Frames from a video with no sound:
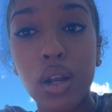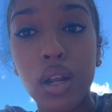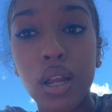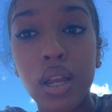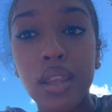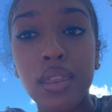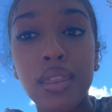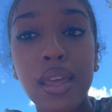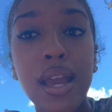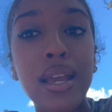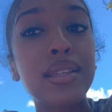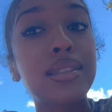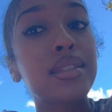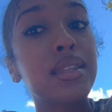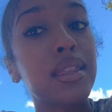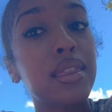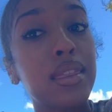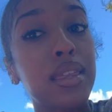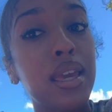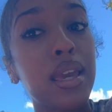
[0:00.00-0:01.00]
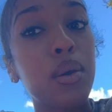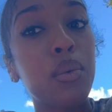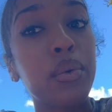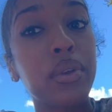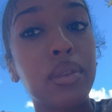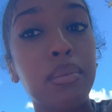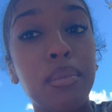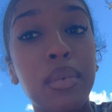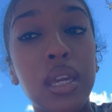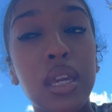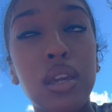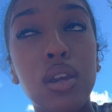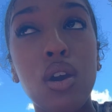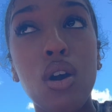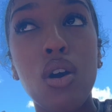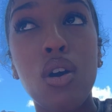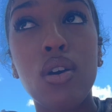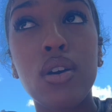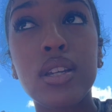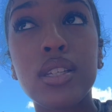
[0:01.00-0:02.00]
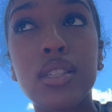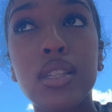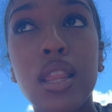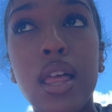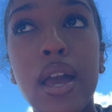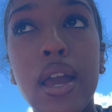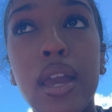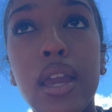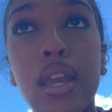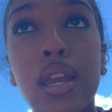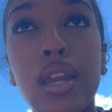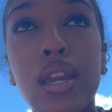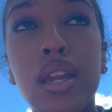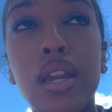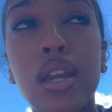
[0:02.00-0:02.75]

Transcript: And that's the thing with me, y'all. Is like,